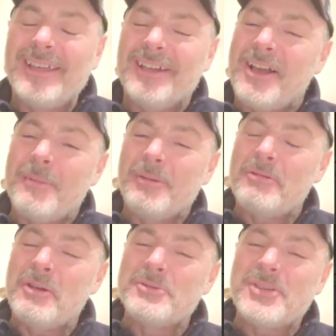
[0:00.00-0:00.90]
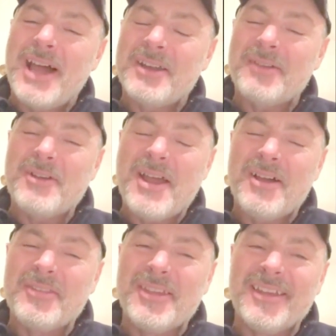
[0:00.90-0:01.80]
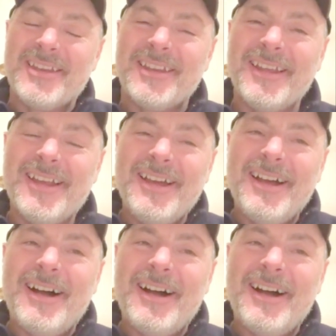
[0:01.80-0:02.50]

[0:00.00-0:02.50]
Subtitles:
and I'll get a couple of those out every now and then.